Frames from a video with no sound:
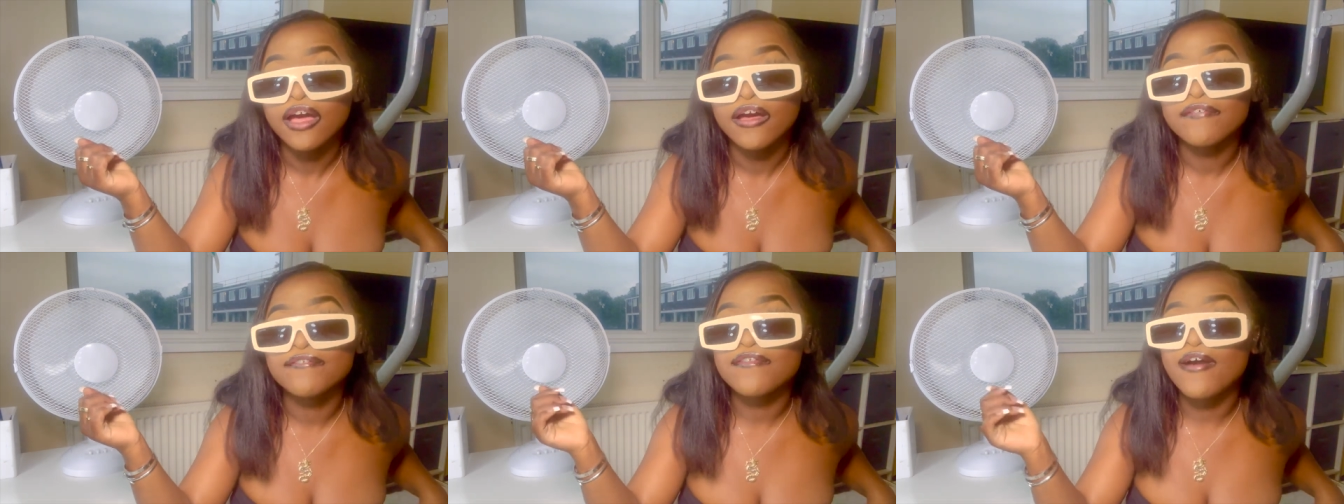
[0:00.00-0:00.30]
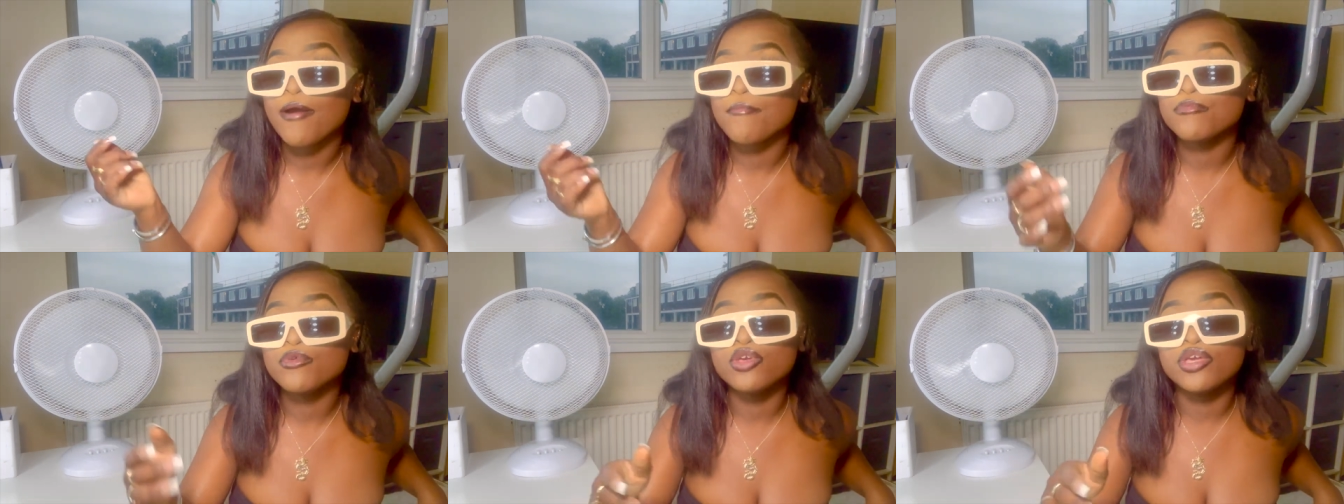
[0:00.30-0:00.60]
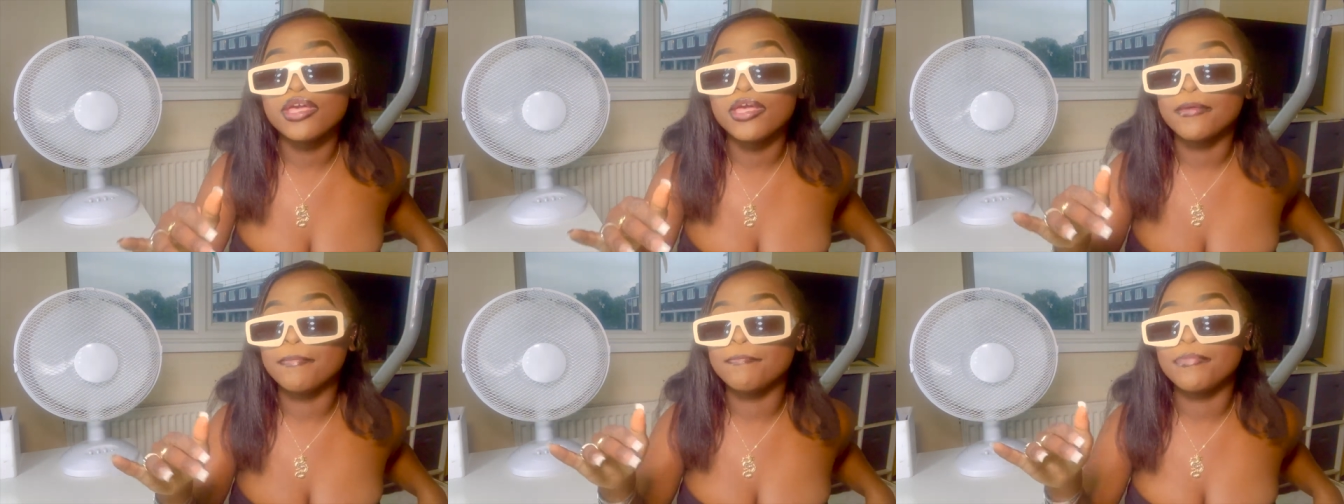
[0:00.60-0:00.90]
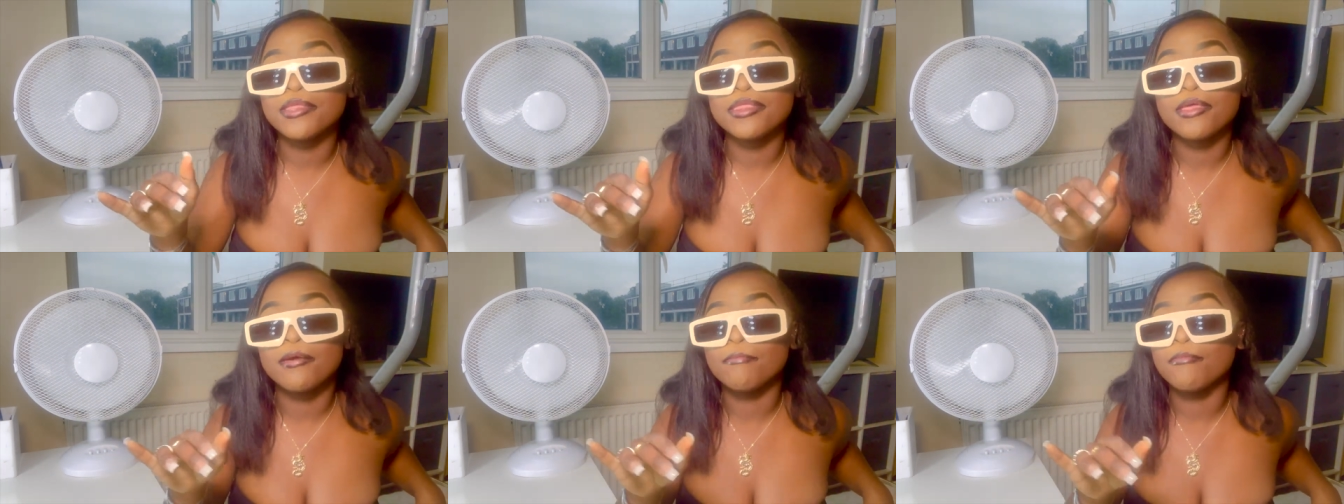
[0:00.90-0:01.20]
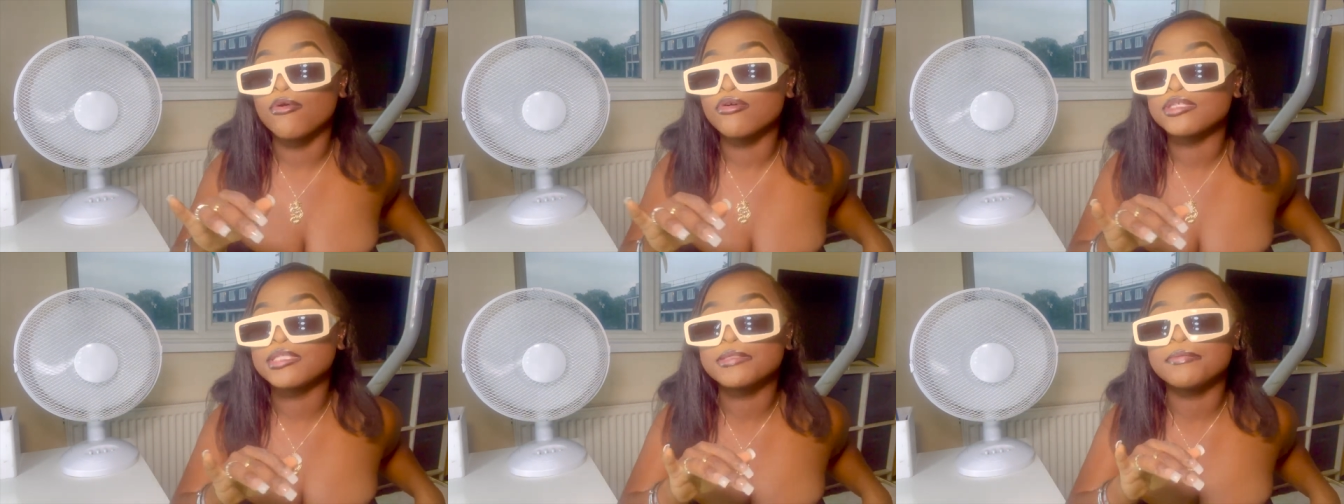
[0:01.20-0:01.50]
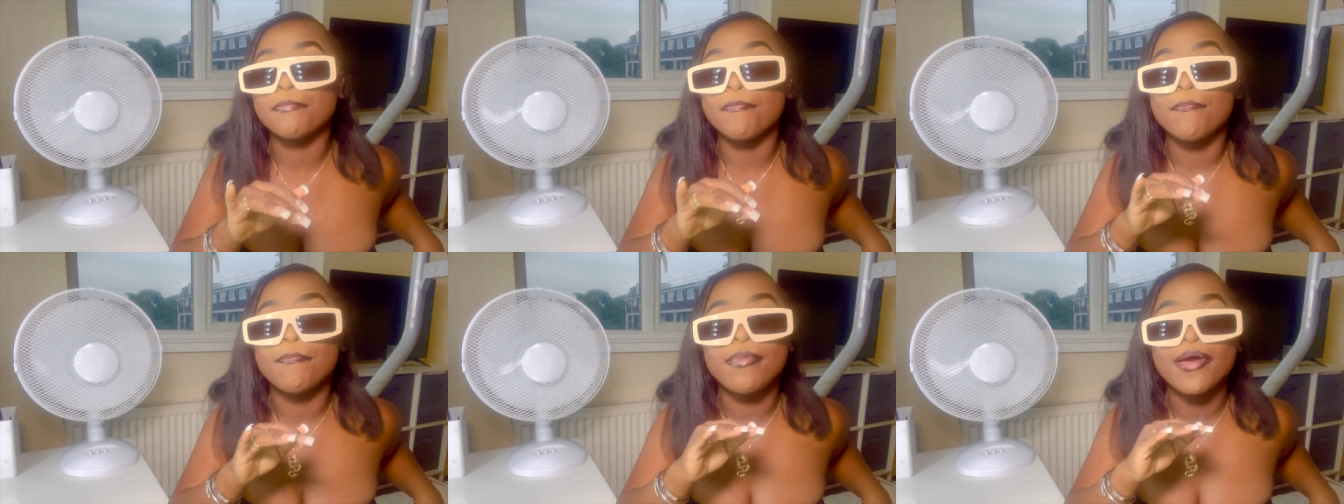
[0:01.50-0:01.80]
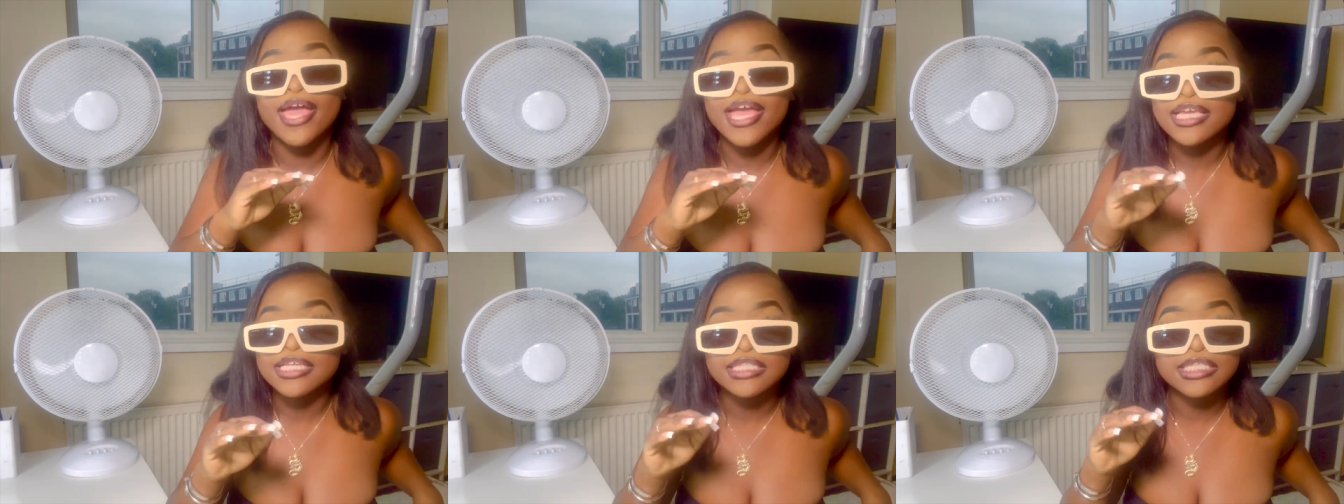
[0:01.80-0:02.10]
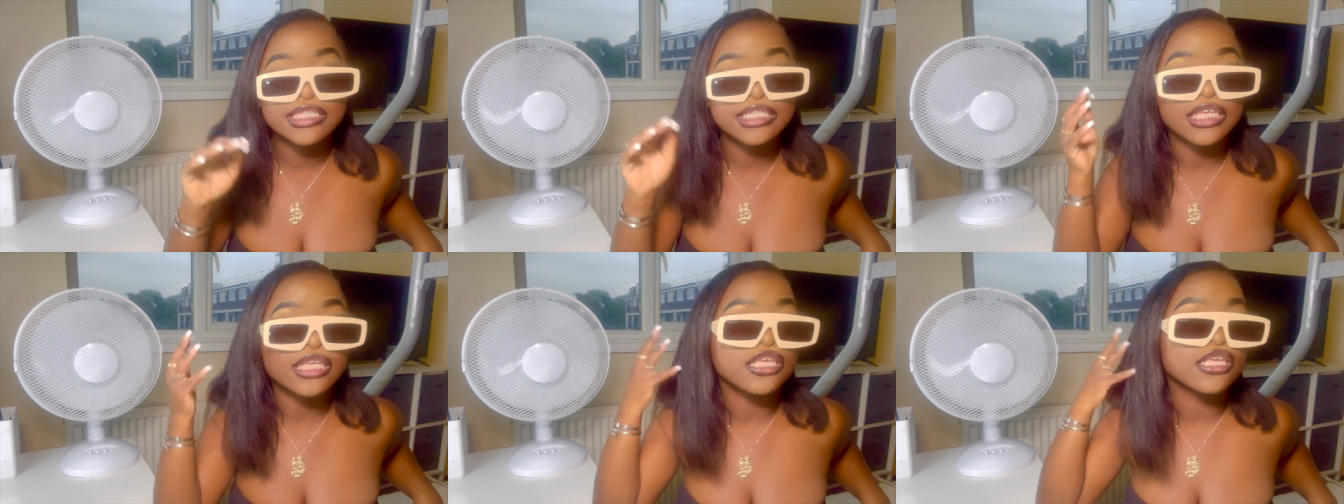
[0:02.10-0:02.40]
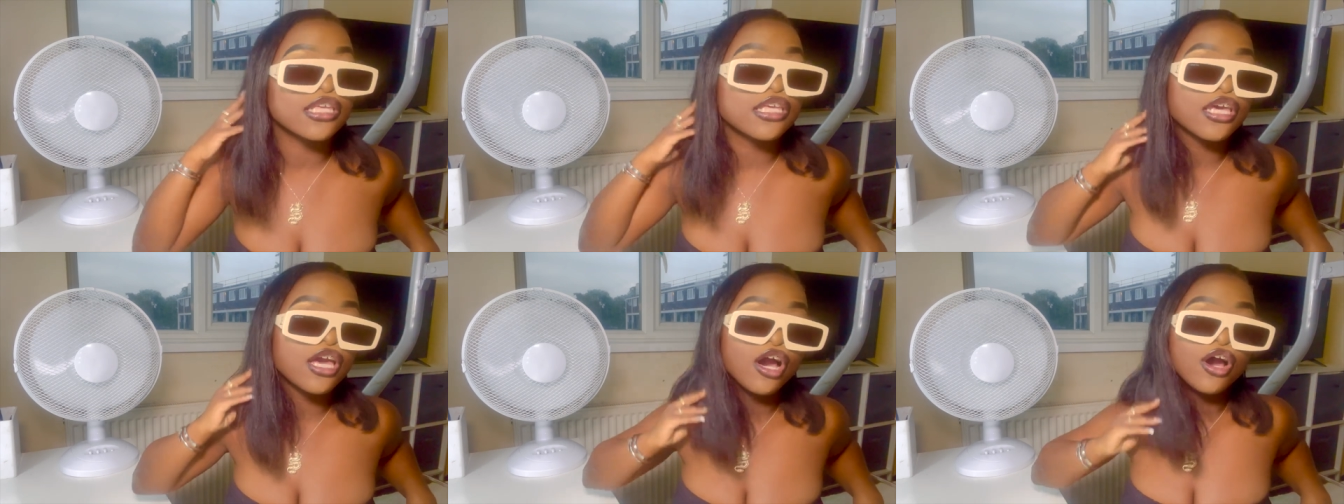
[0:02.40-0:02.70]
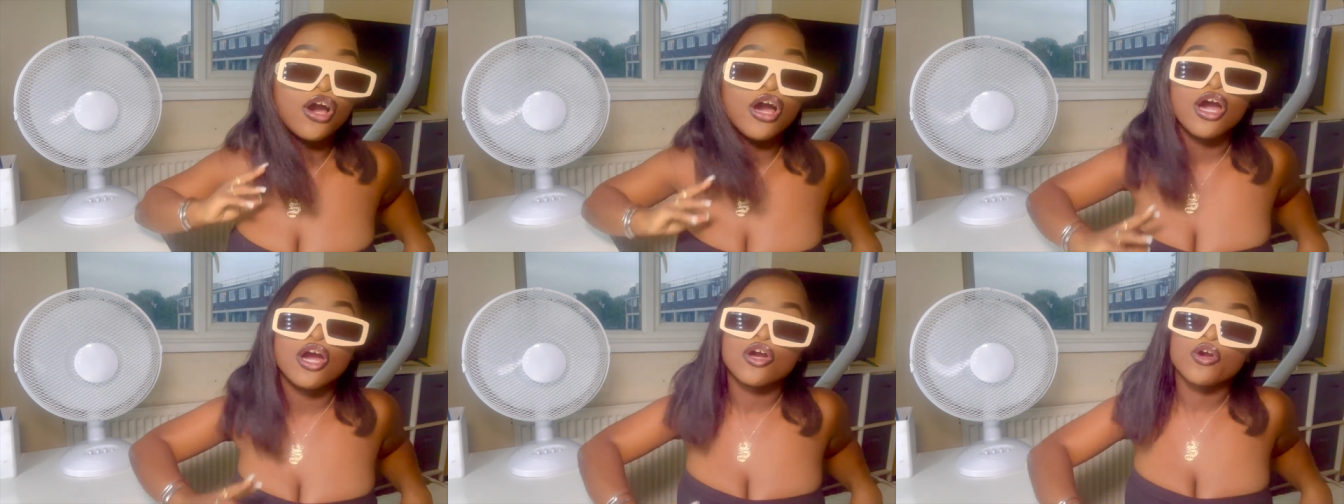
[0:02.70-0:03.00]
fam you could be the most basic girl